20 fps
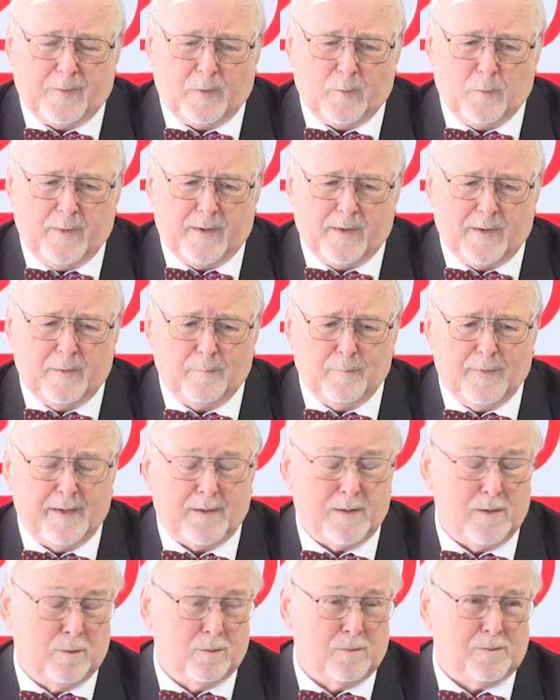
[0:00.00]
we can
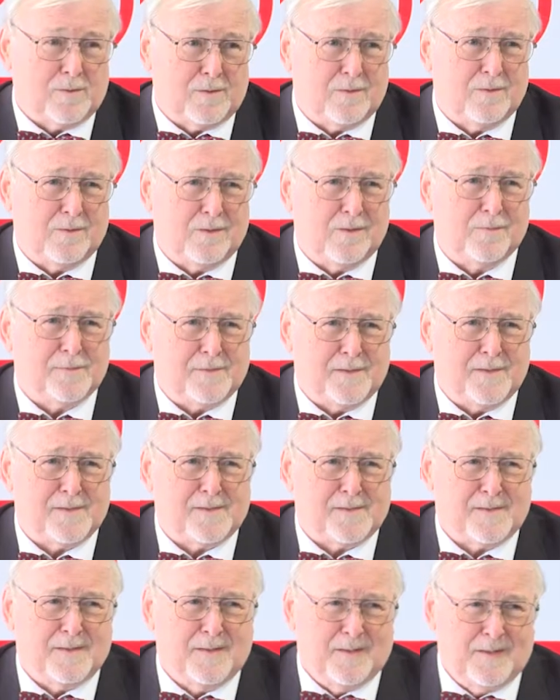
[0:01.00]
make use of
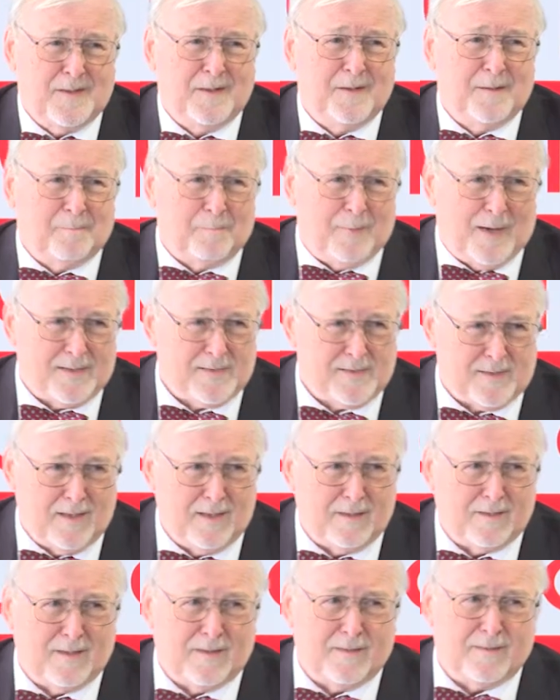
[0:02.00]
this mass
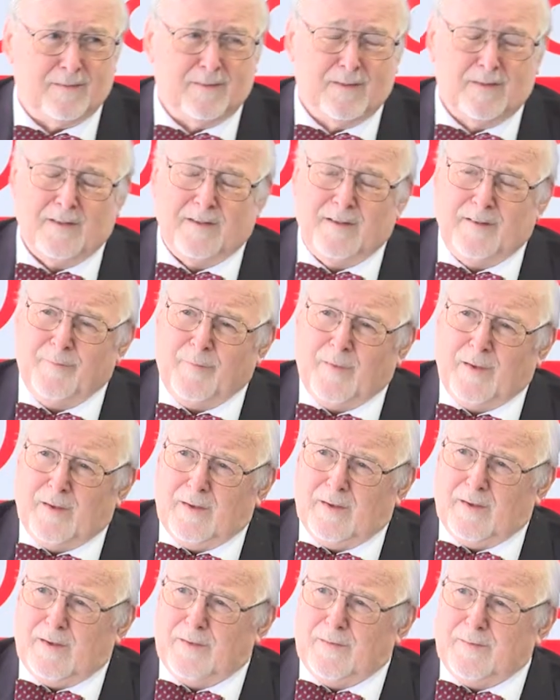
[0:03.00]
data.
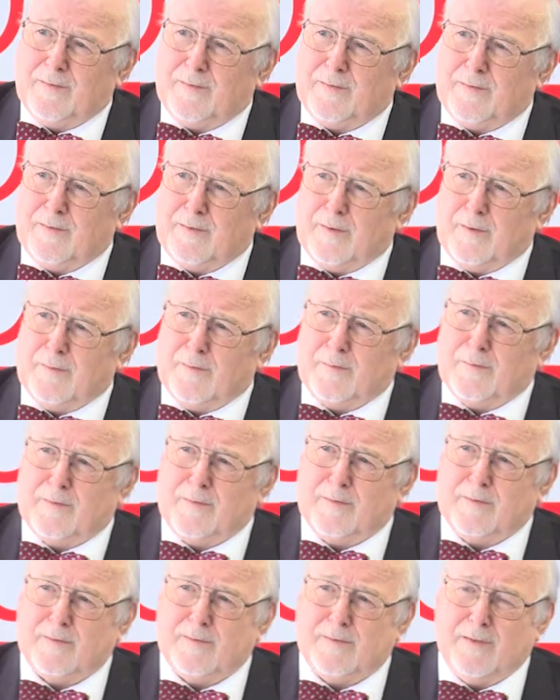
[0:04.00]
And
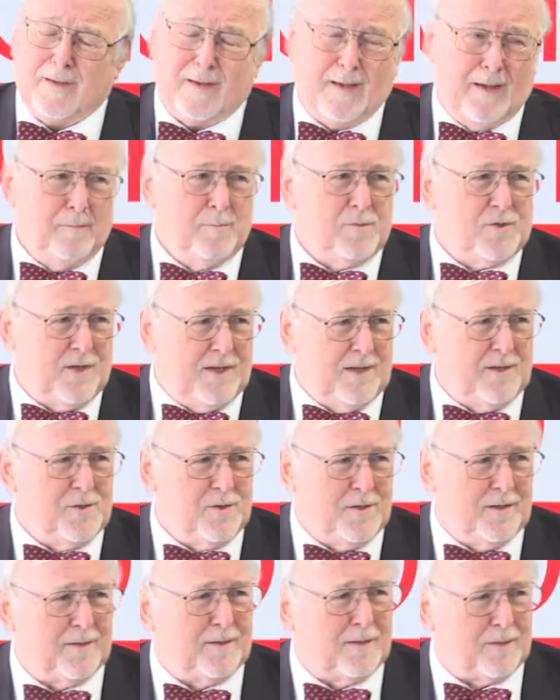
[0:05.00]
the
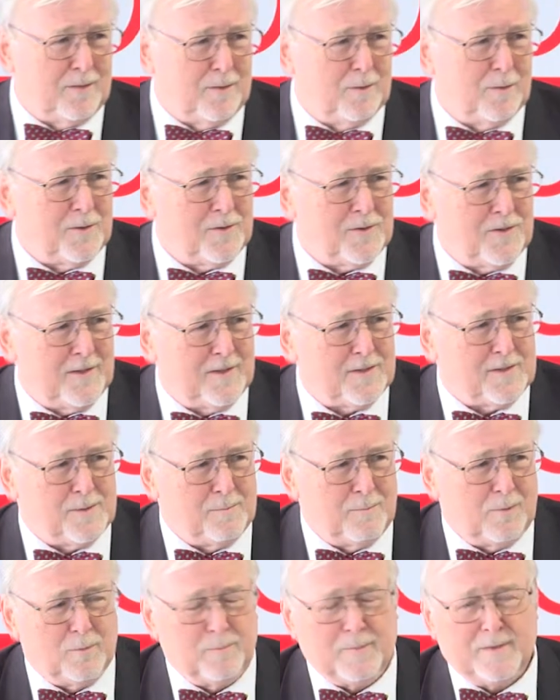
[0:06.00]
game-changing technology at the
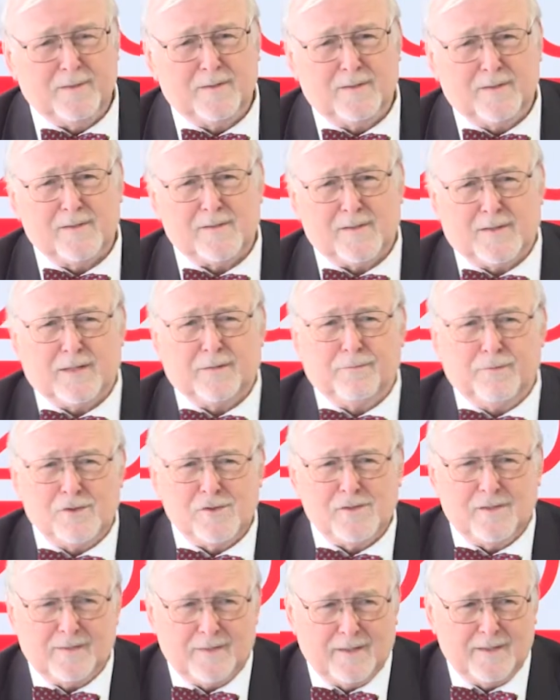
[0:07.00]
moment is
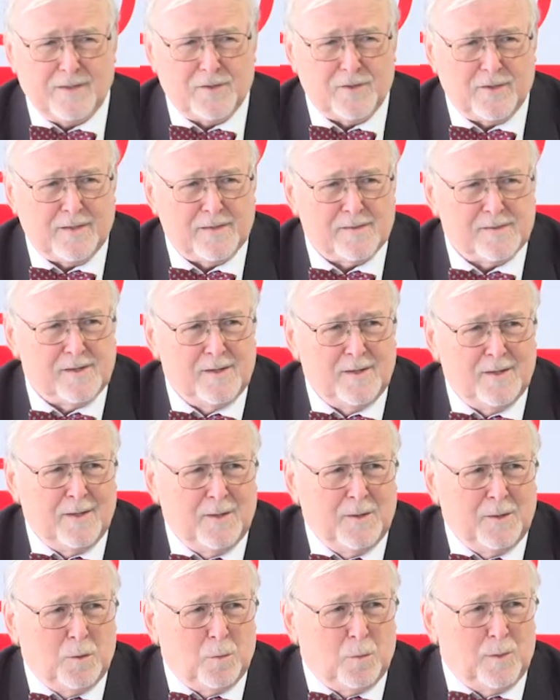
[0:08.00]
artificial intelligence,
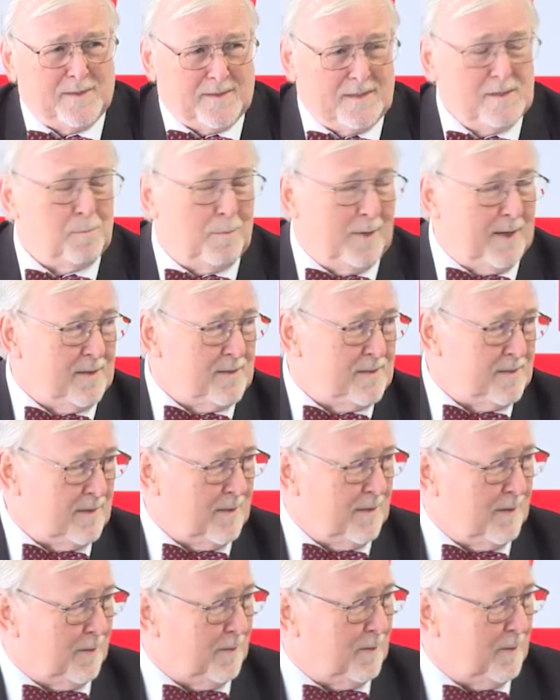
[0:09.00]
which is based
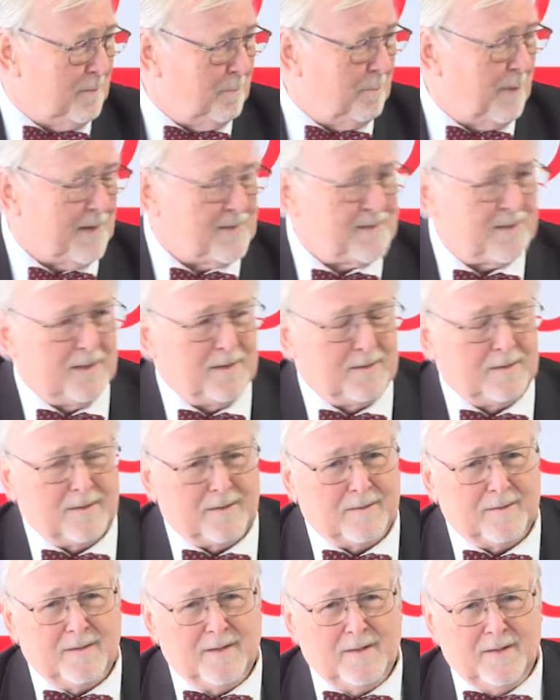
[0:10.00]
in mass
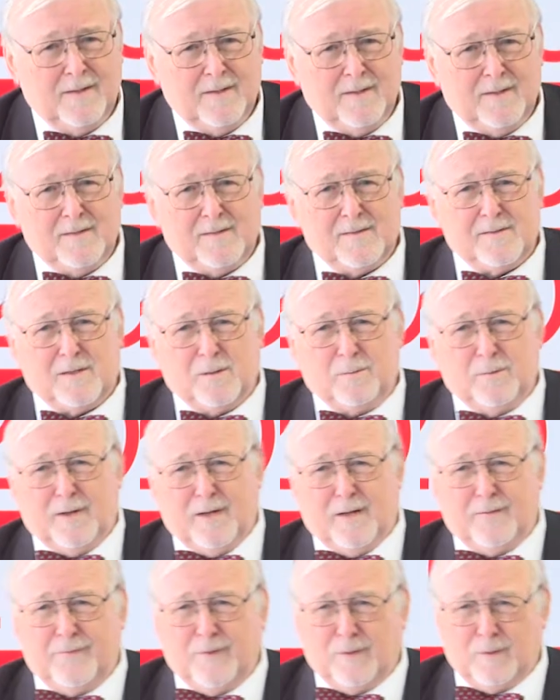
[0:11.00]
data. So we
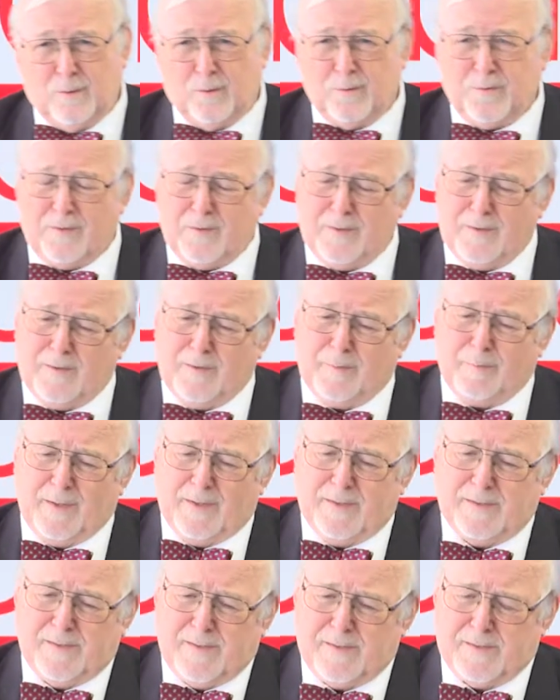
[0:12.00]
have a good
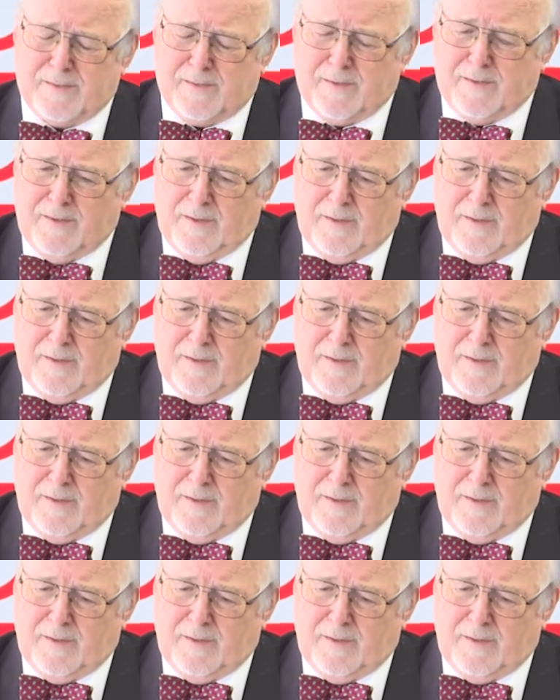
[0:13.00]
basis